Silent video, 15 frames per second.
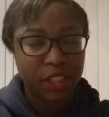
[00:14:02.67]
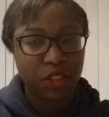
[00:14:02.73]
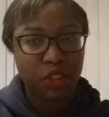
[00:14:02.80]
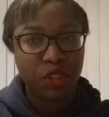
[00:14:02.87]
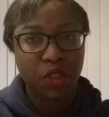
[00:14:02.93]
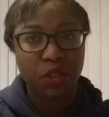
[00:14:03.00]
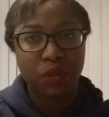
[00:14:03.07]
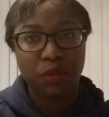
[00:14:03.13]

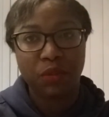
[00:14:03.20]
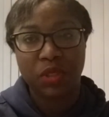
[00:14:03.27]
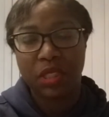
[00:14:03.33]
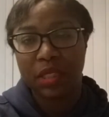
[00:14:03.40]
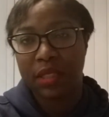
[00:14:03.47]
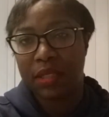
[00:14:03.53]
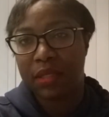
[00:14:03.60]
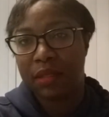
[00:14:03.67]
So
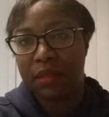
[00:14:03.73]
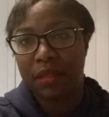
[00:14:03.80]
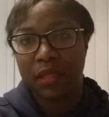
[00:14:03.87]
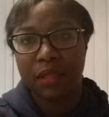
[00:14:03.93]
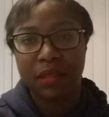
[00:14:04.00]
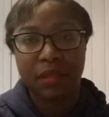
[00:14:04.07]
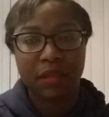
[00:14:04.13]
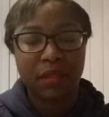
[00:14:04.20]
just
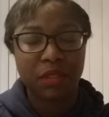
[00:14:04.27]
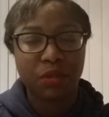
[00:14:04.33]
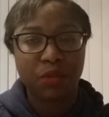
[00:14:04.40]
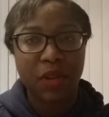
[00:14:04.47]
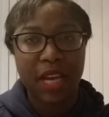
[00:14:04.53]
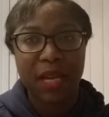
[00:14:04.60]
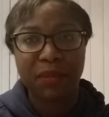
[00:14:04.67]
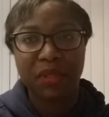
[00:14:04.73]
just
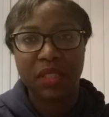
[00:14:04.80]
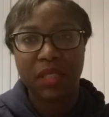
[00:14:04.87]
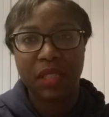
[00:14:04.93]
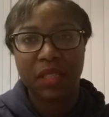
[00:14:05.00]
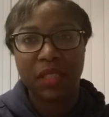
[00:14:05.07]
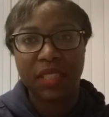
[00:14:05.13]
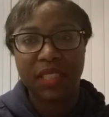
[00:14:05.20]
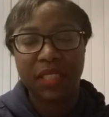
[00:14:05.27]
subscribe to
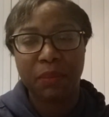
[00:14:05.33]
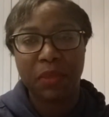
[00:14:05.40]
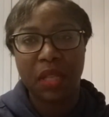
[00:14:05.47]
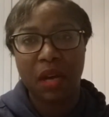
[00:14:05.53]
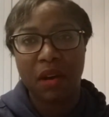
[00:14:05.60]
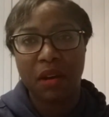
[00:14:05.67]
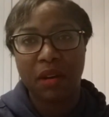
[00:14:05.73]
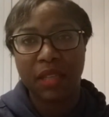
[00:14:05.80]
the, the
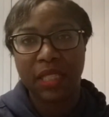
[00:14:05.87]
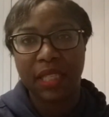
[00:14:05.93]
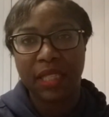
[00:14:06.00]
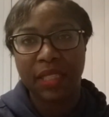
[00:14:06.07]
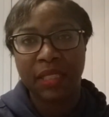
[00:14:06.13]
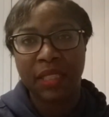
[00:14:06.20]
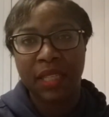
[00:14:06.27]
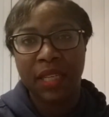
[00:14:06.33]
blog
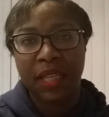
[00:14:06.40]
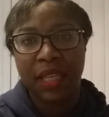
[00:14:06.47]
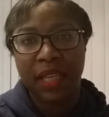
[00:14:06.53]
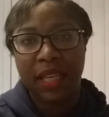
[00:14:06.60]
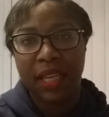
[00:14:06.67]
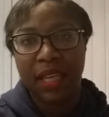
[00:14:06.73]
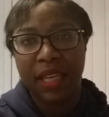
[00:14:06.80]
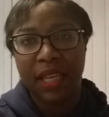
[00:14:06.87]
and,
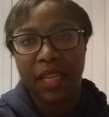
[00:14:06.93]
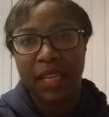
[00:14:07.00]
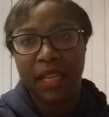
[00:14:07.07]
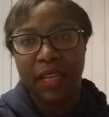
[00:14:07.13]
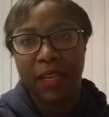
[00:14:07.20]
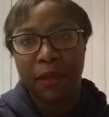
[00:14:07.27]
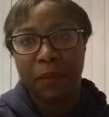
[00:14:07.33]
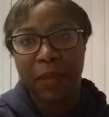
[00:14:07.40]
and
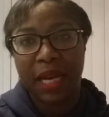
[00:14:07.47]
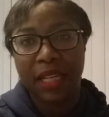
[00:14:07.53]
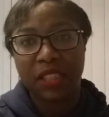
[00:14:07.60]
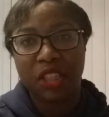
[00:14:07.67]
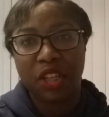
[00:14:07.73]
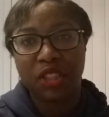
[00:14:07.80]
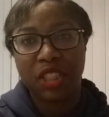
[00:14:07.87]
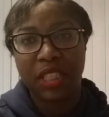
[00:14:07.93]
um, I'll
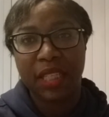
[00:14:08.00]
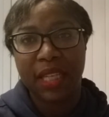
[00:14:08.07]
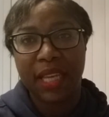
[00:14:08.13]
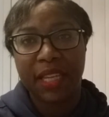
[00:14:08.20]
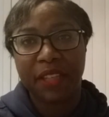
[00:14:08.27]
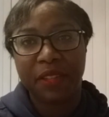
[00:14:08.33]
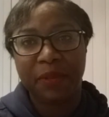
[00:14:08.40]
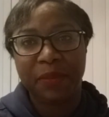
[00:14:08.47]
talk to you
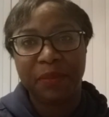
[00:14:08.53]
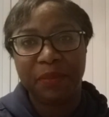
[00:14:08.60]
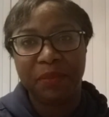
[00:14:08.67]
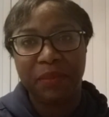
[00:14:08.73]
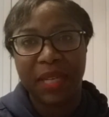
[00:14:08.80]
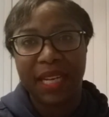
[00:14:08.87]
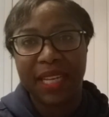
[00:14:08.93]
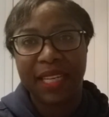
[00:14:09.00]
later.
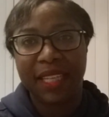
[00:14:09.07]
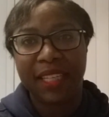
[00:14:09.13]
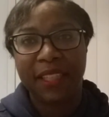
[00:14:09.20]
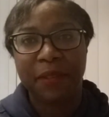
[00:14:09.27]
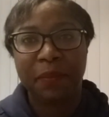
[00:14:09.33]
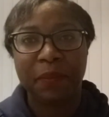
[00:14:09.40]
Bye.